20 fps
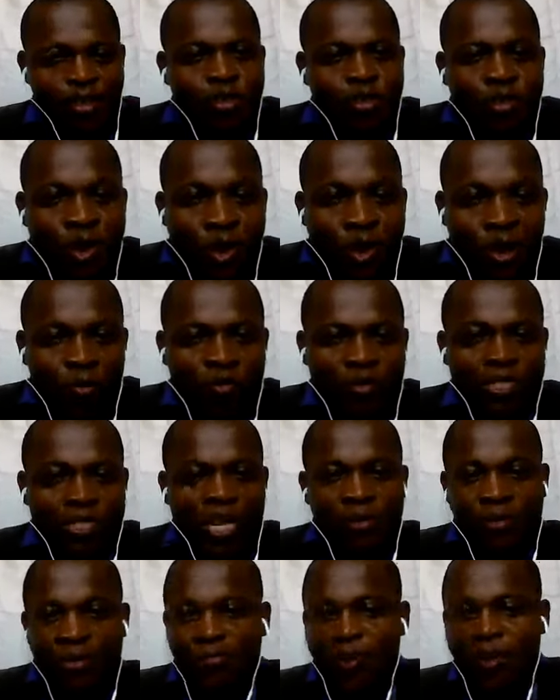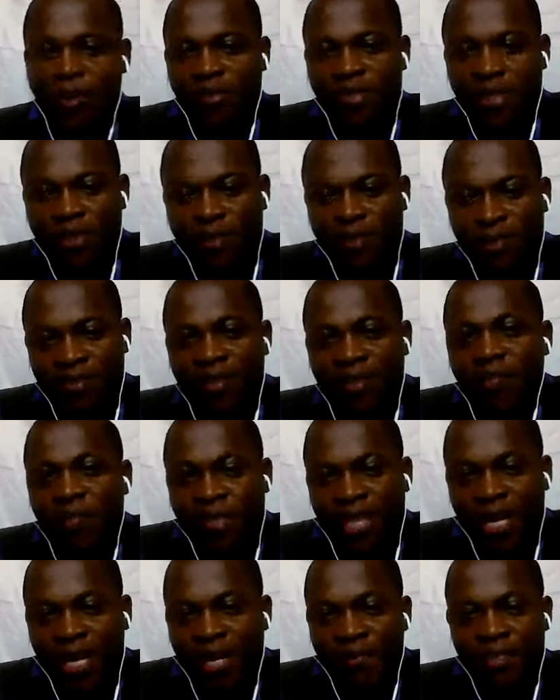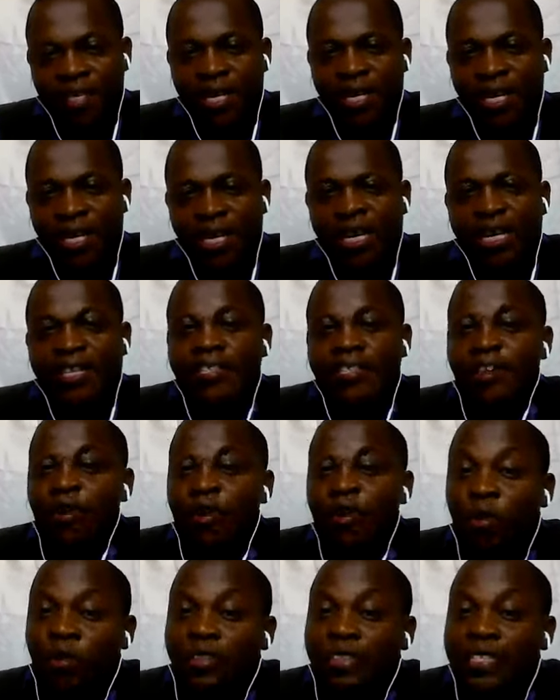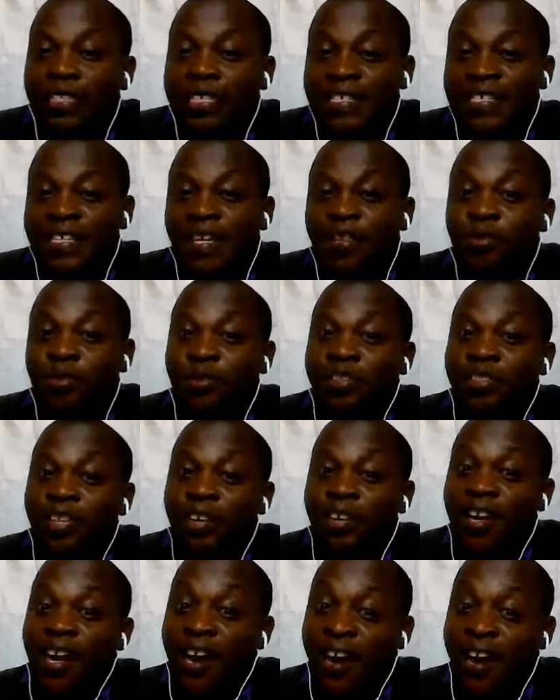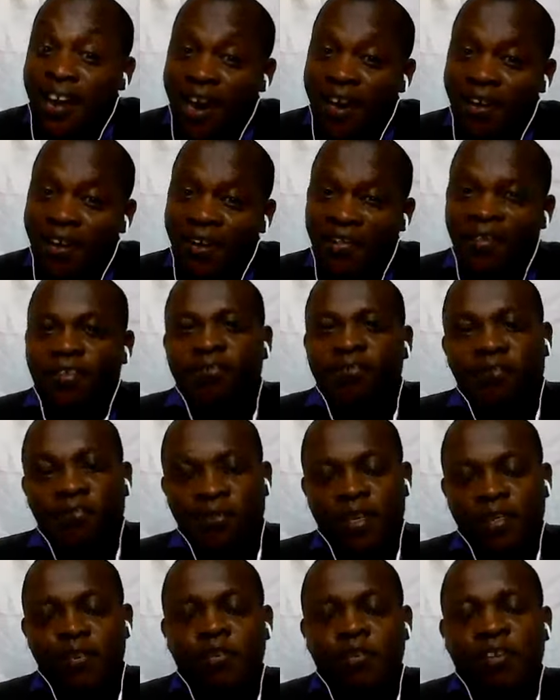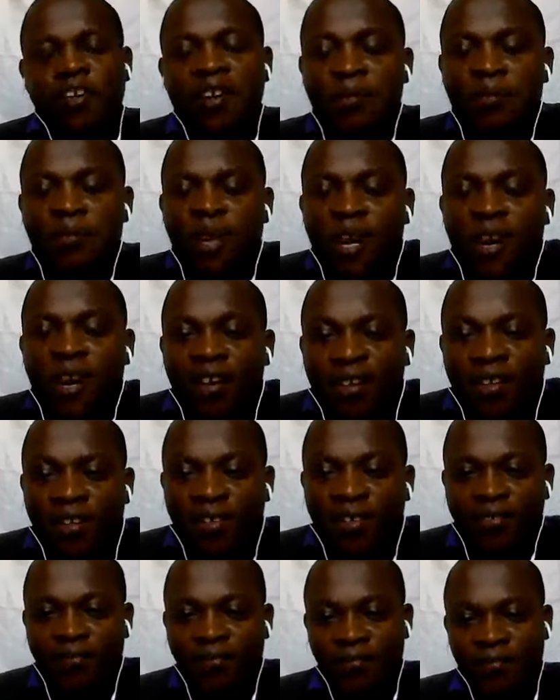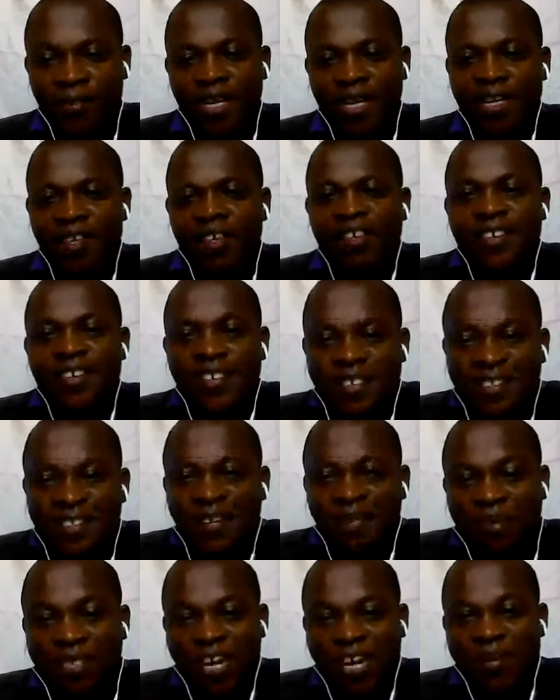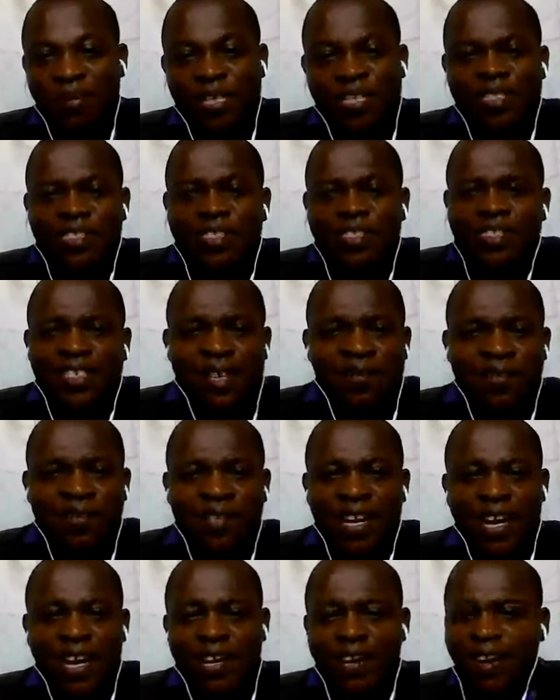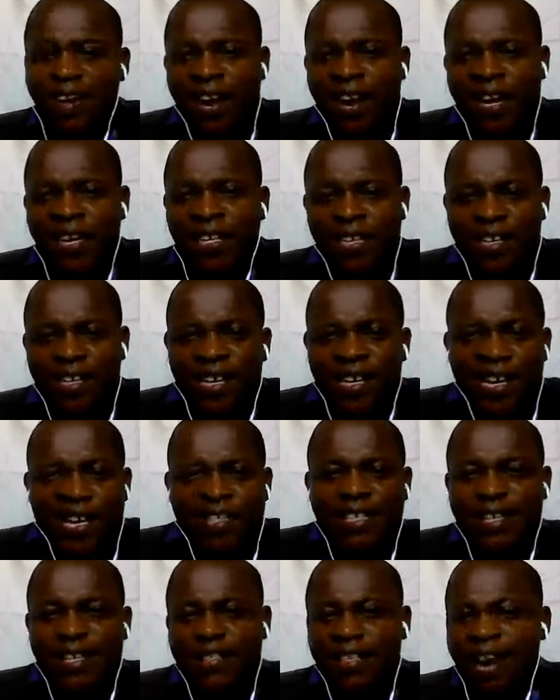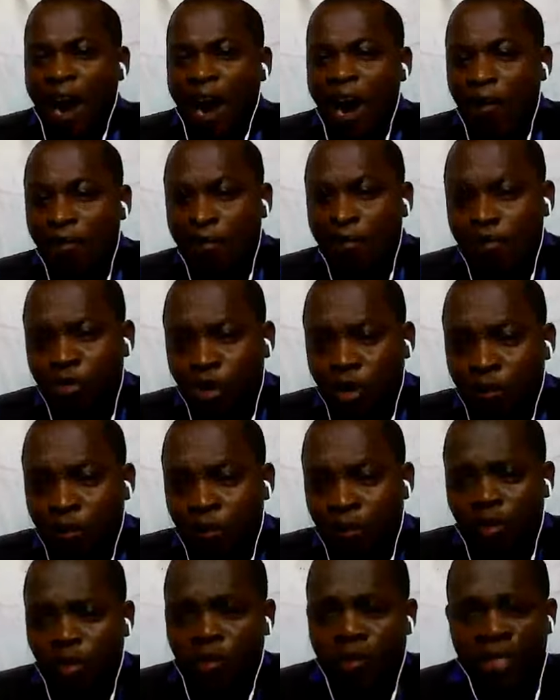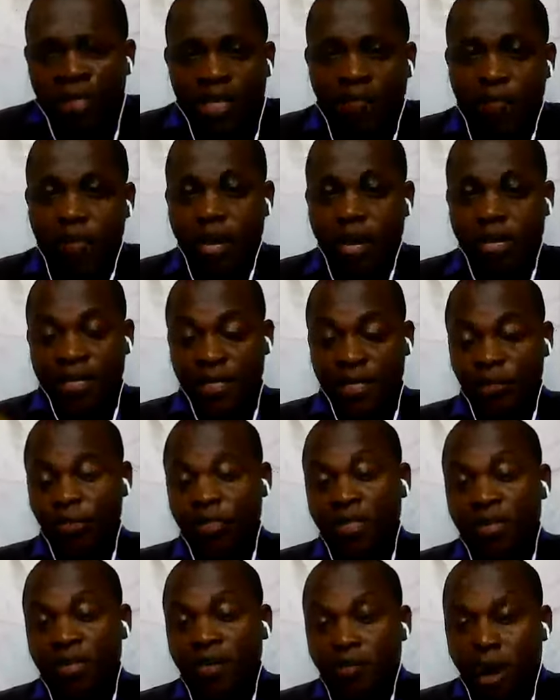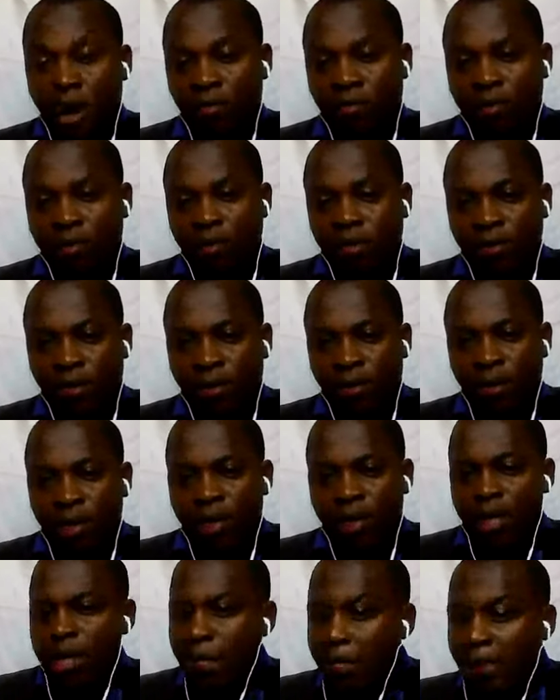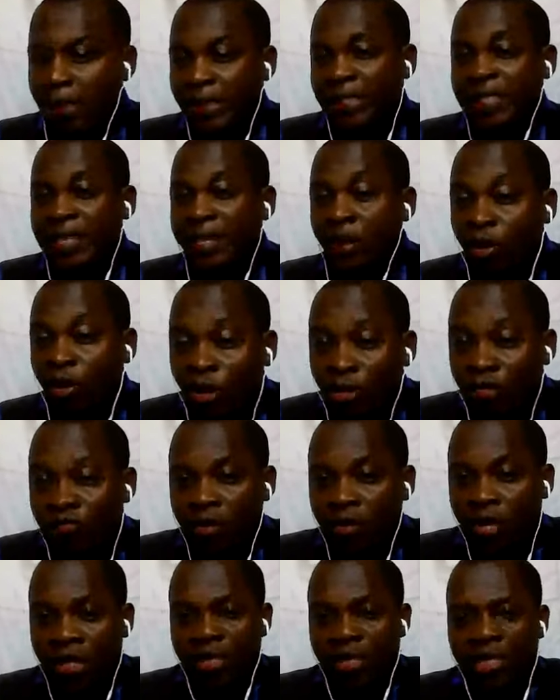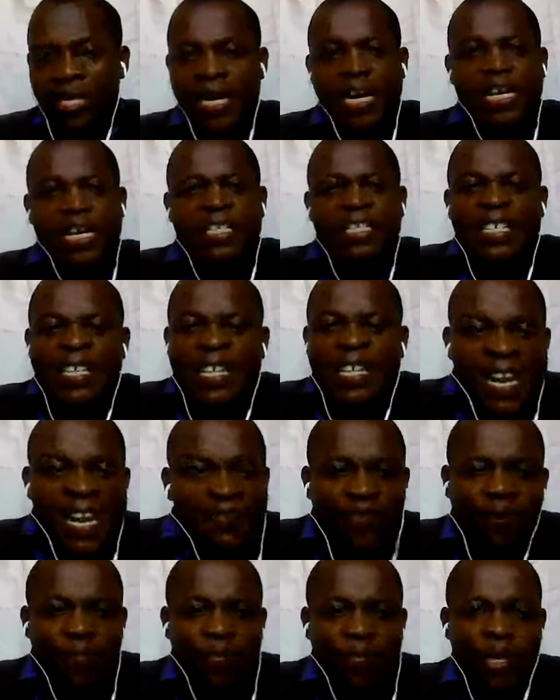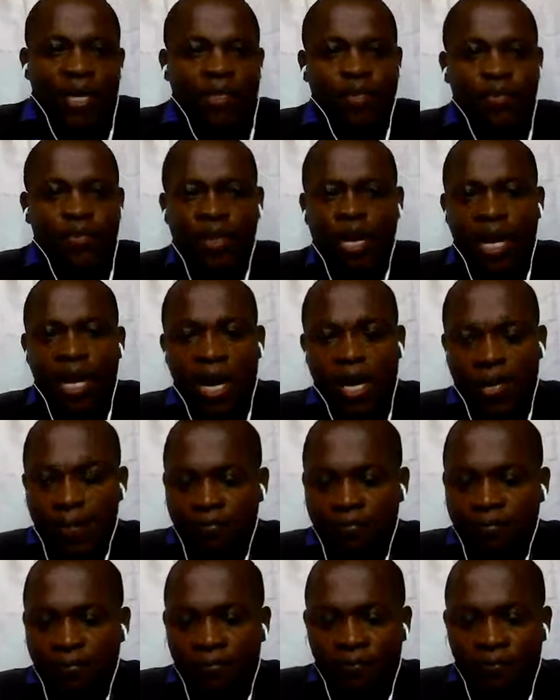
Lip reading: No doubt about it, sometimes it's a lot easier to tell a lie than to come clean. Sometimes it seems like lying can get us out of trouble or turn a bad situation around. But in the long run, it never pays to lie.